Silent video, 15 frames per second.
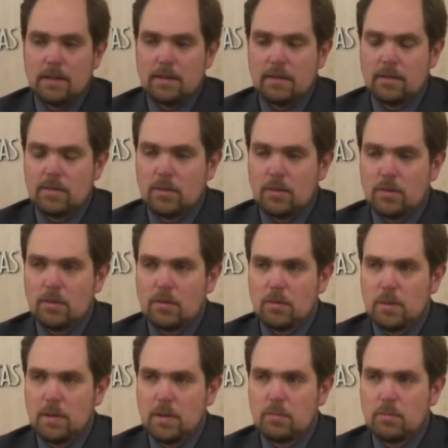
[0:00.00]
So there's
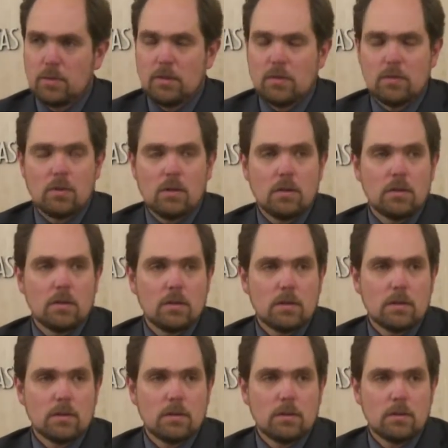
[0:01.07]
been pretty strong
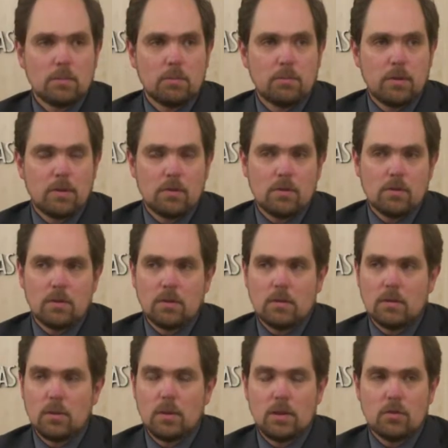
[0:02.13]

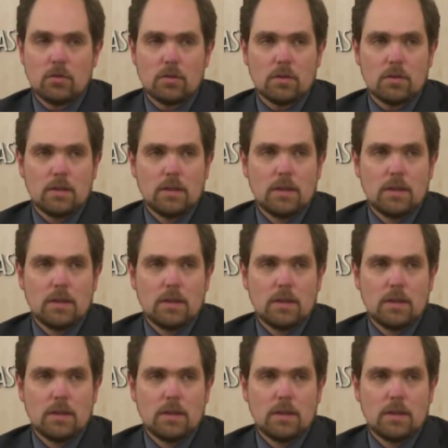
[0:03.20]
cohesion